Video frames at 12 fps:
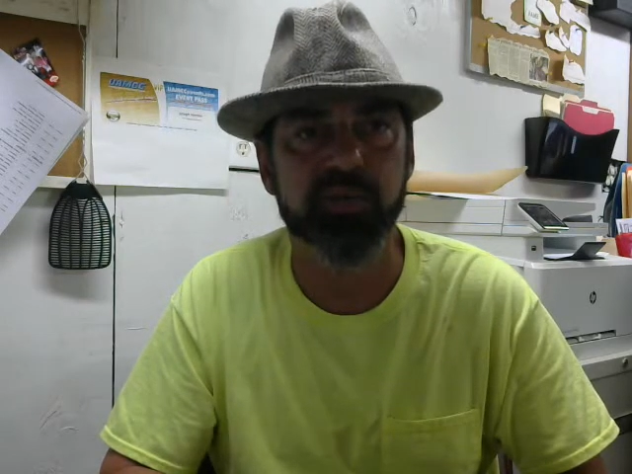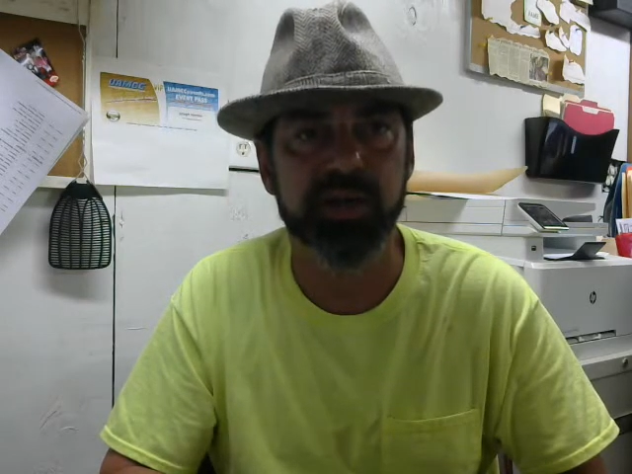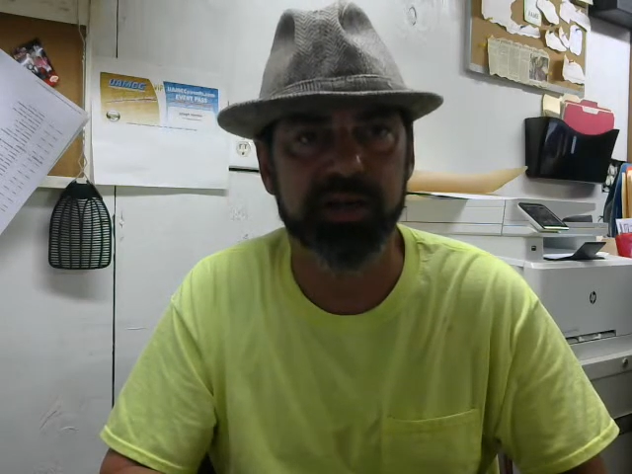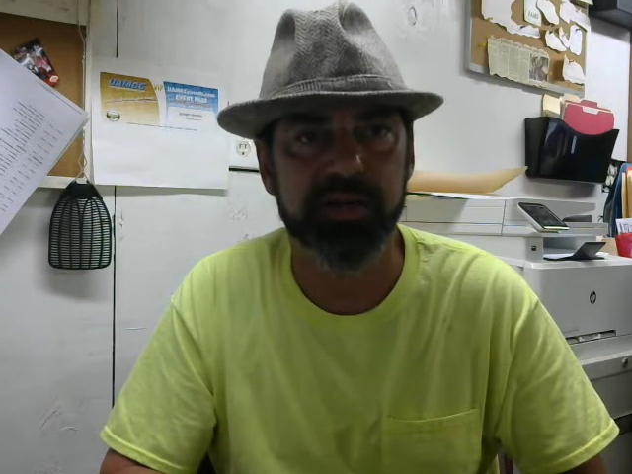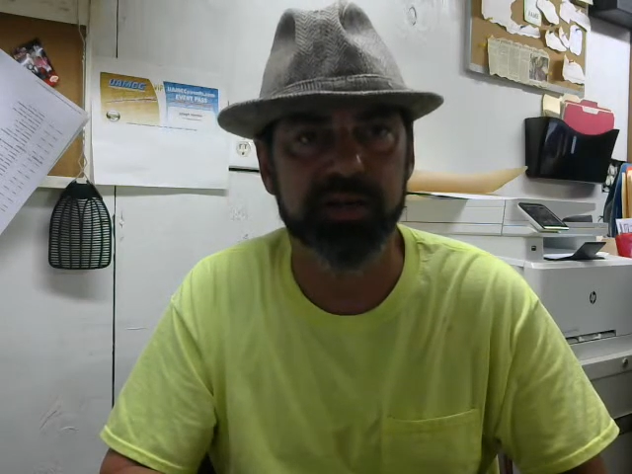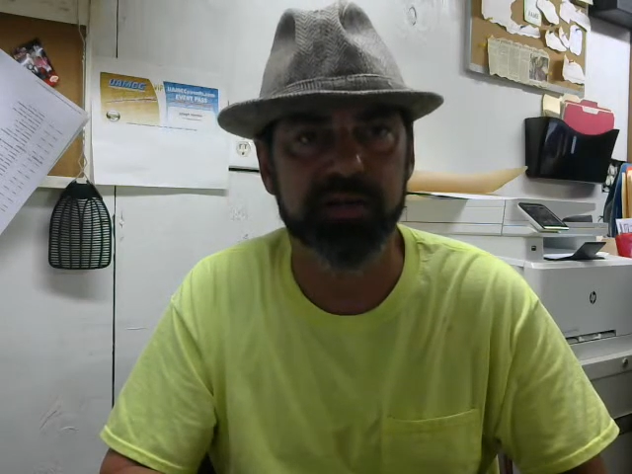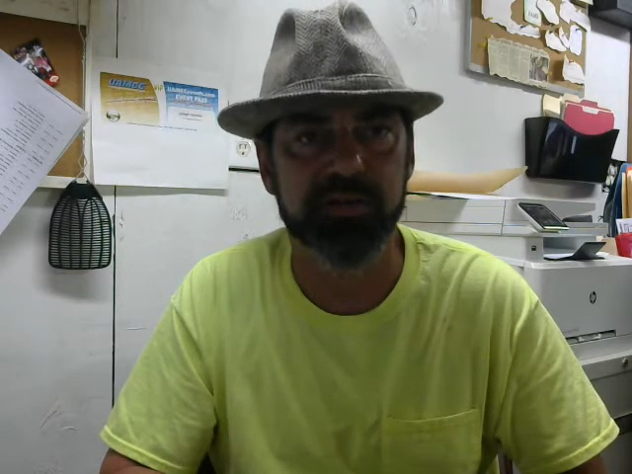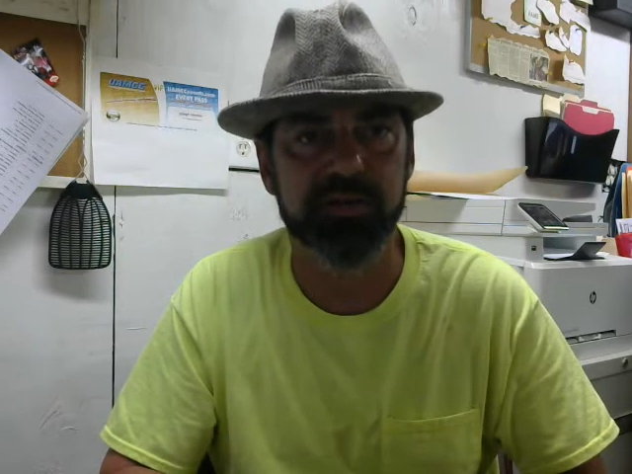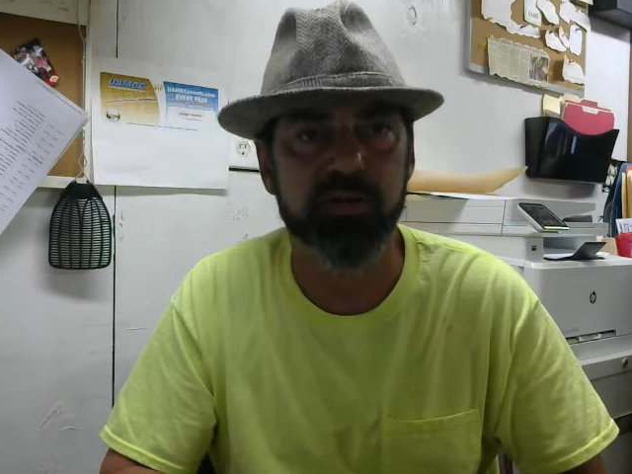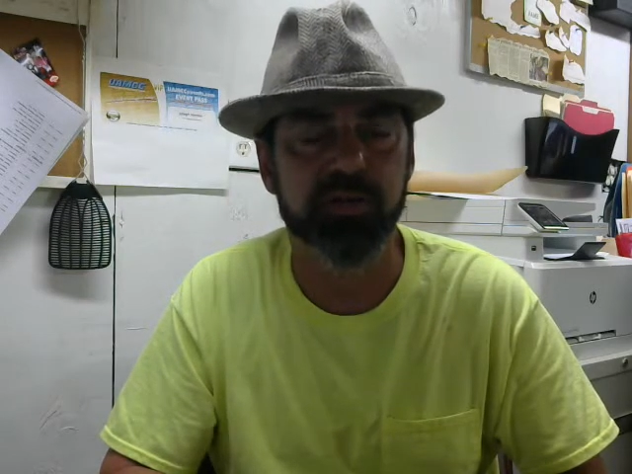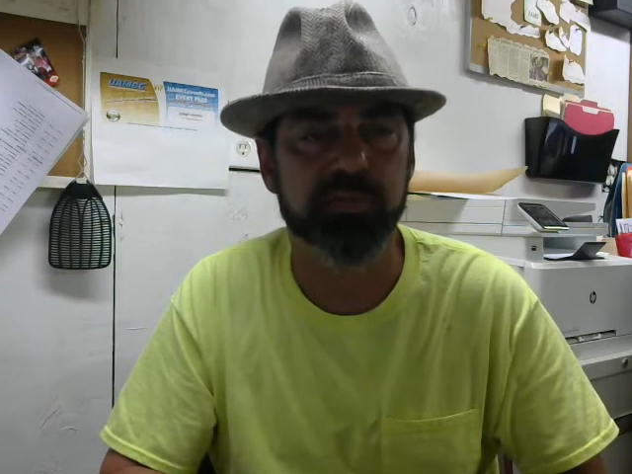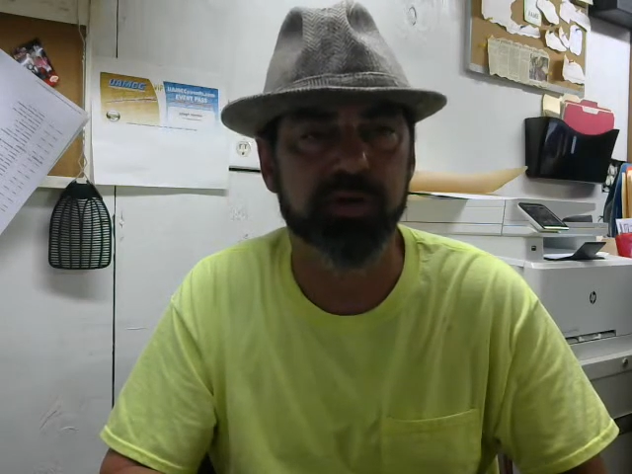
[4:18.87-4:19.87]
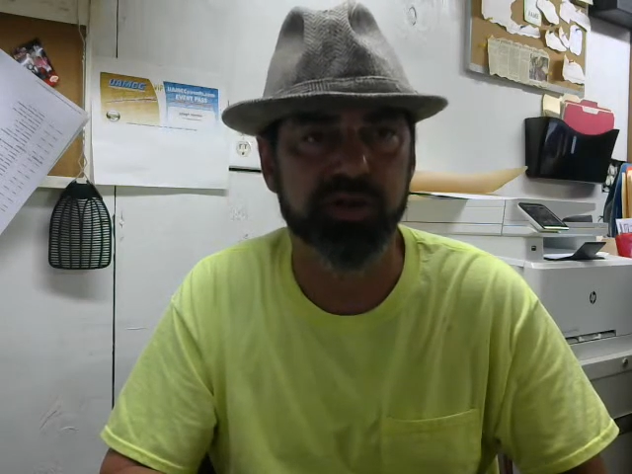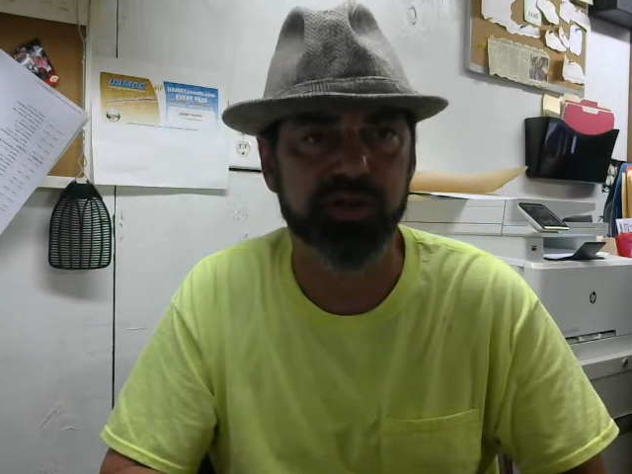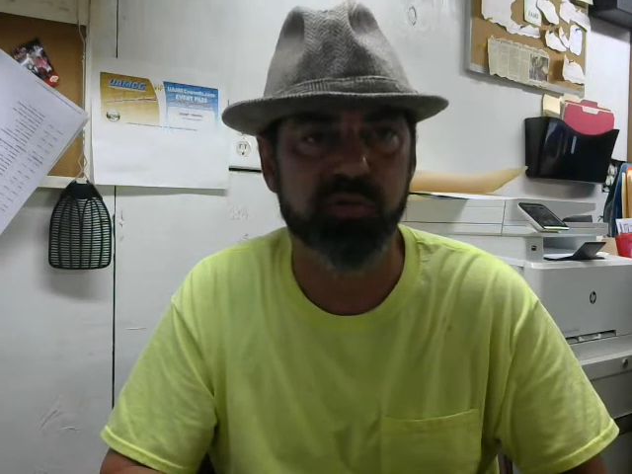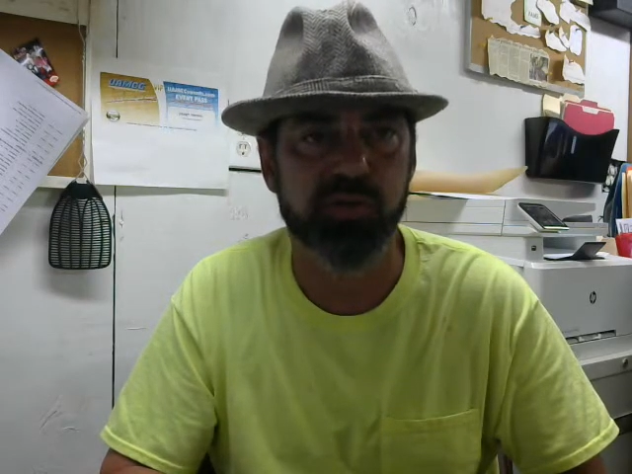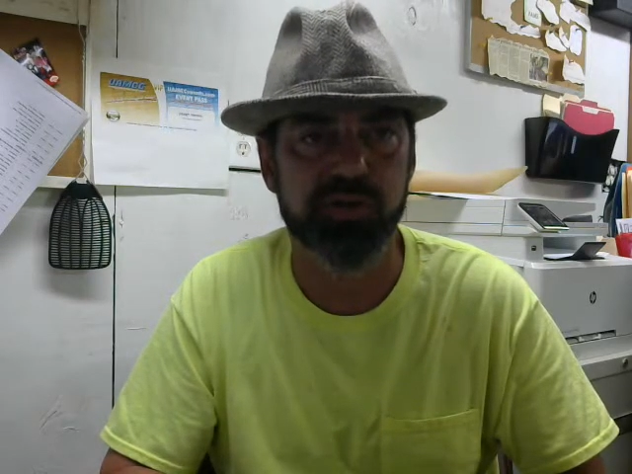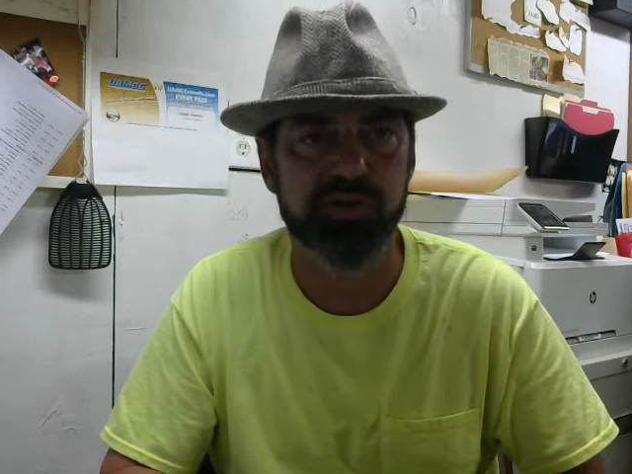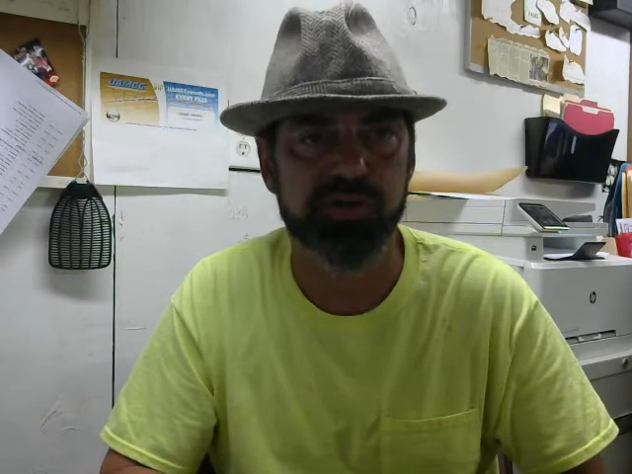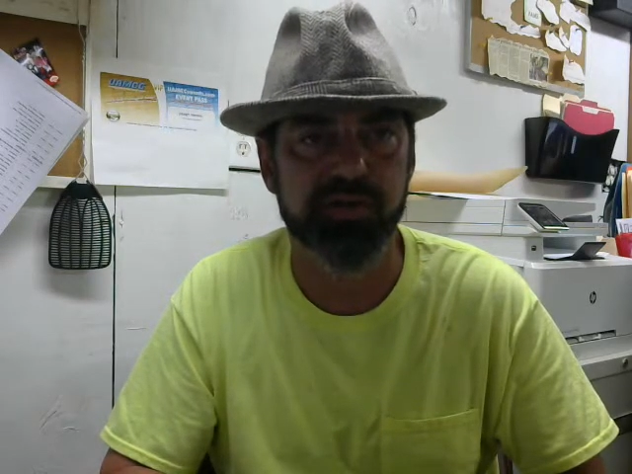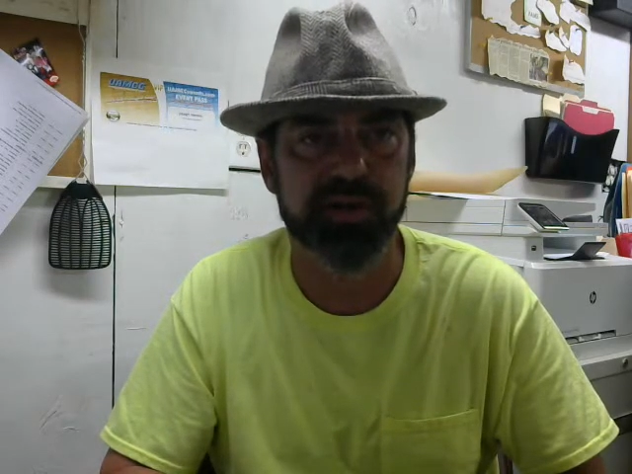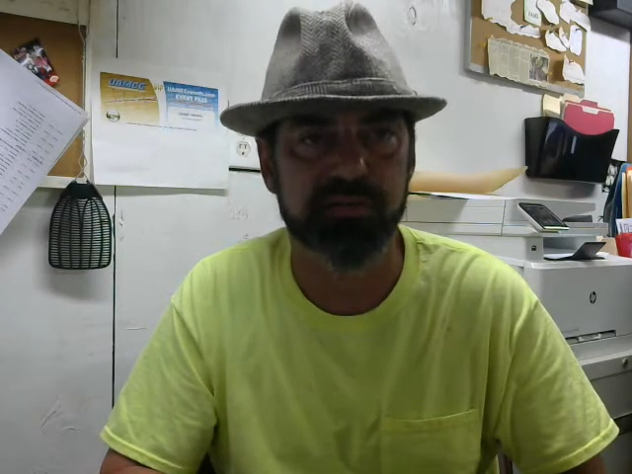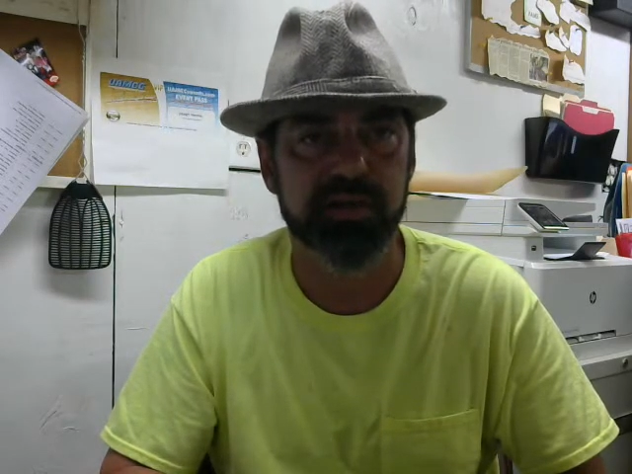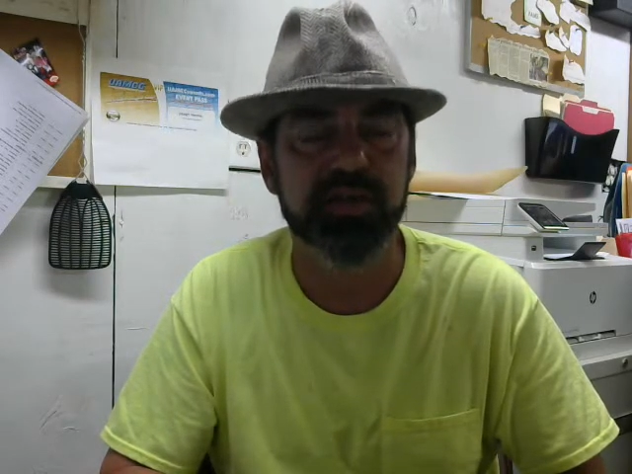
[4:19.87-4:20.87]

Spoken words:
window cleaner or pressure washer around.